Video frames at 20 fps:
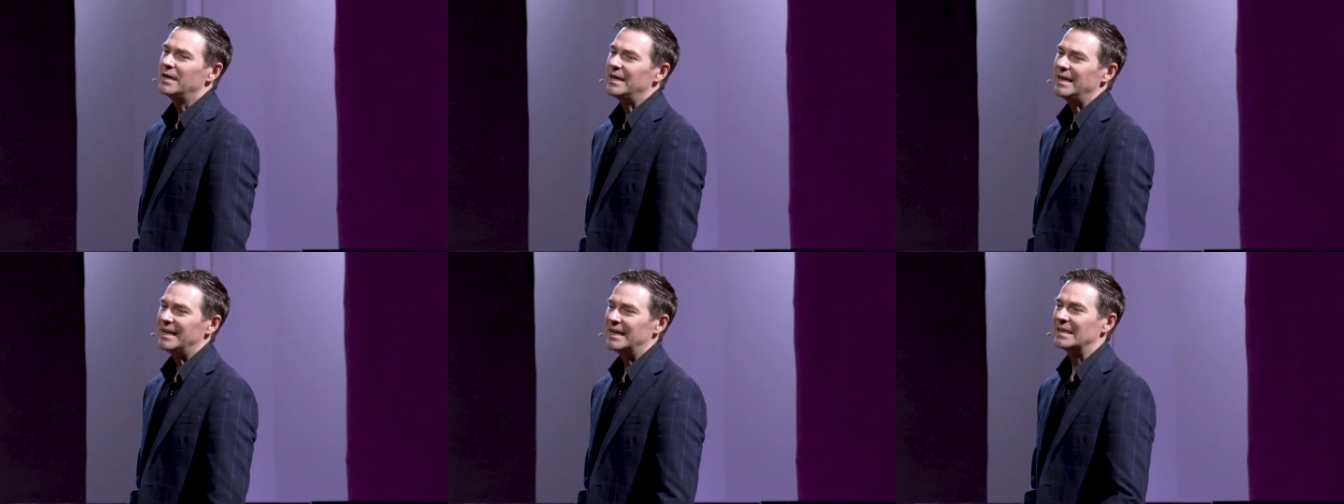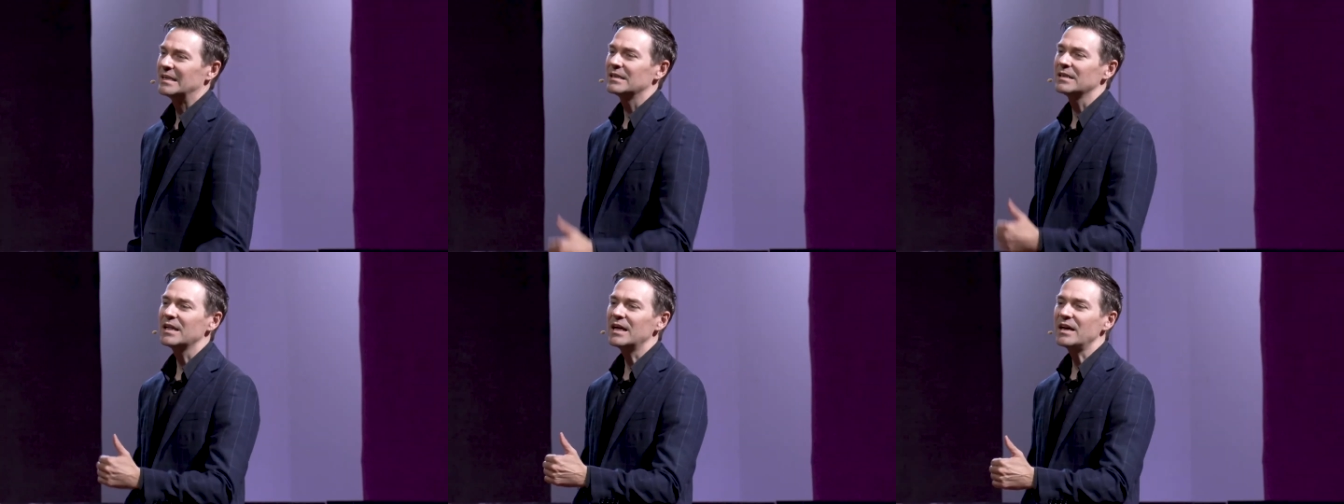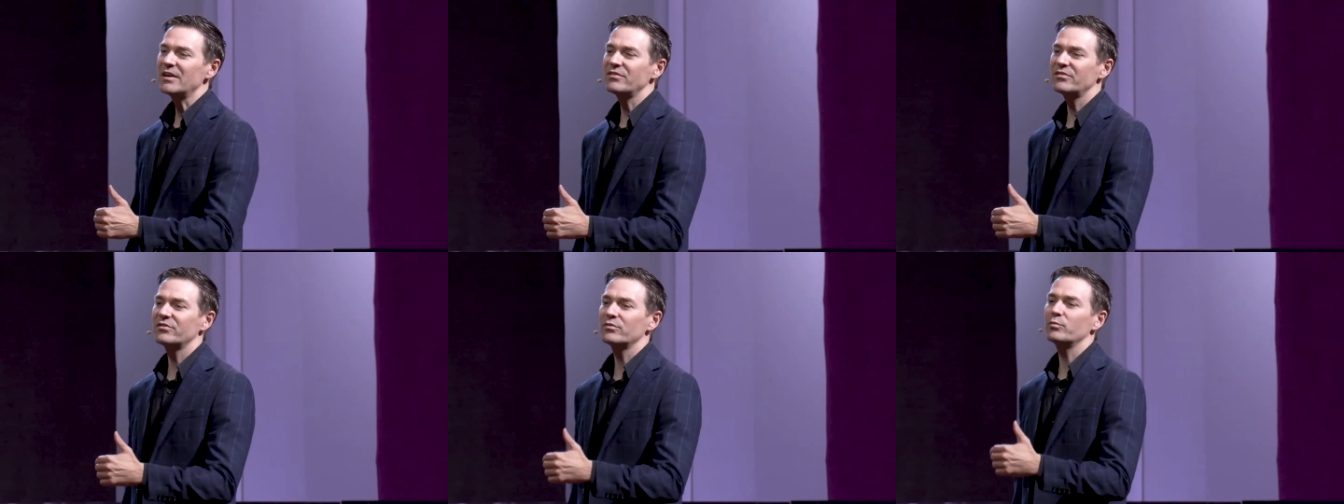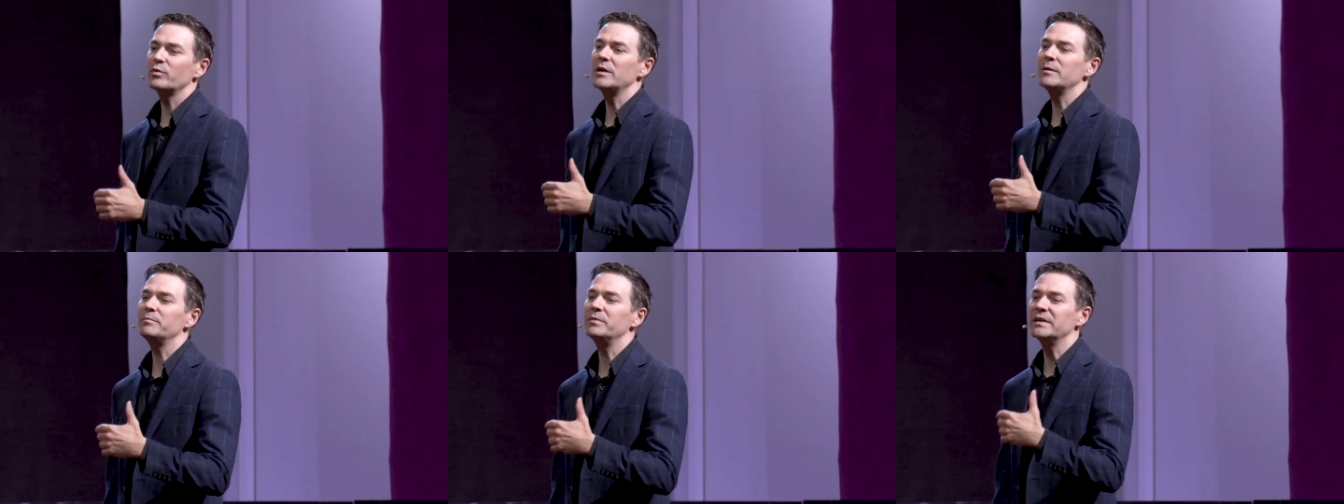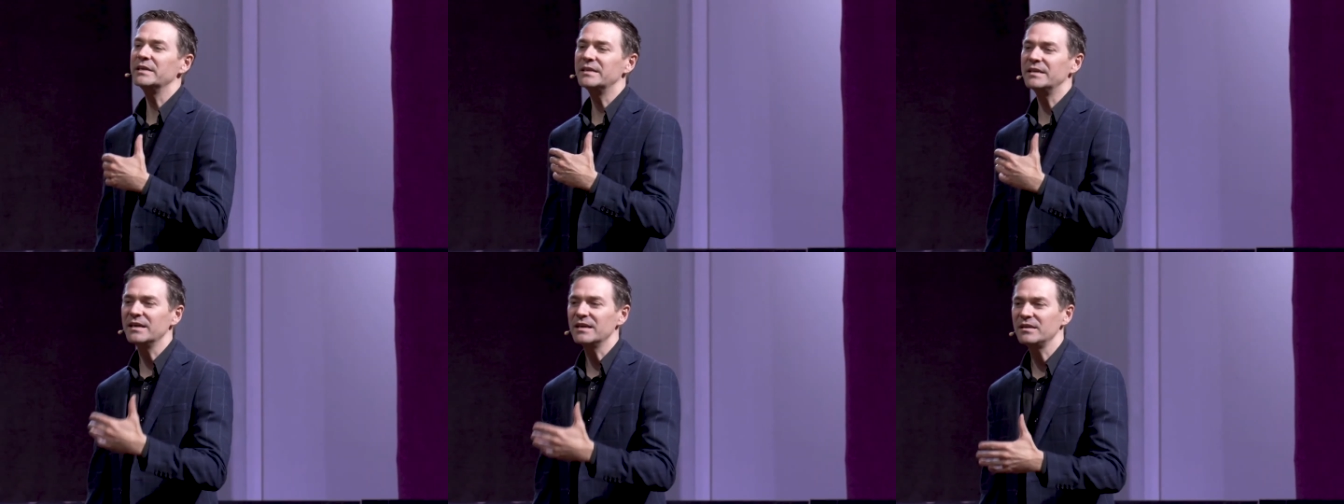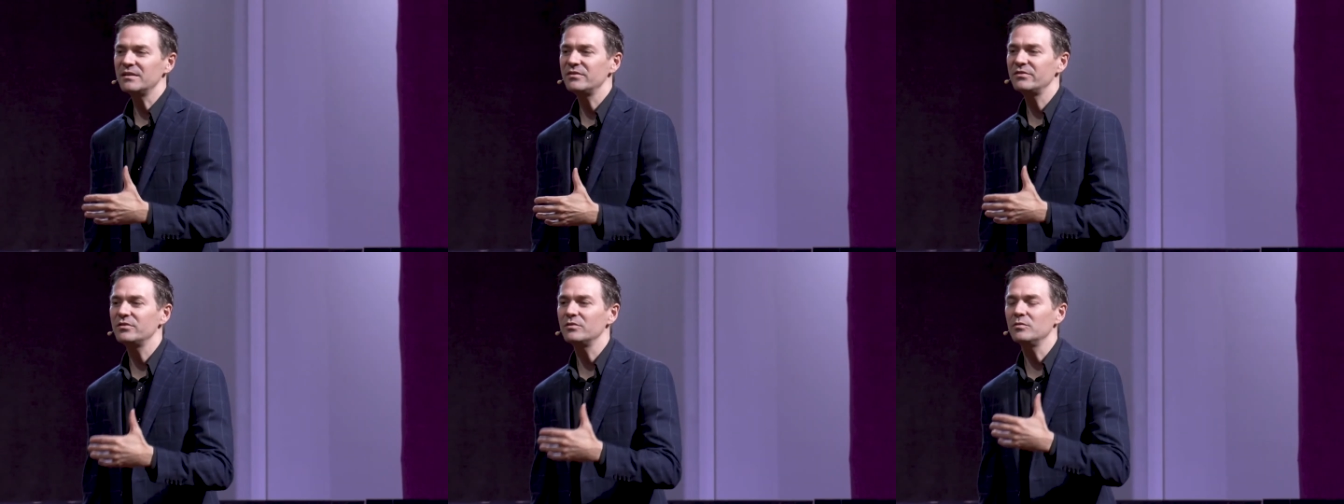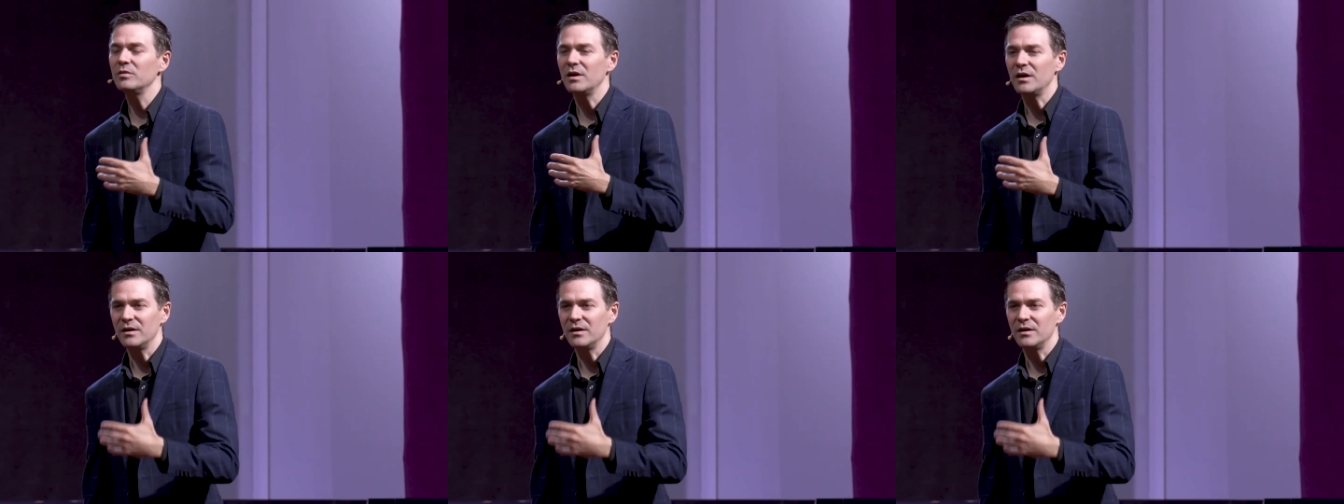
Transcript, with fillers: Unless we begin to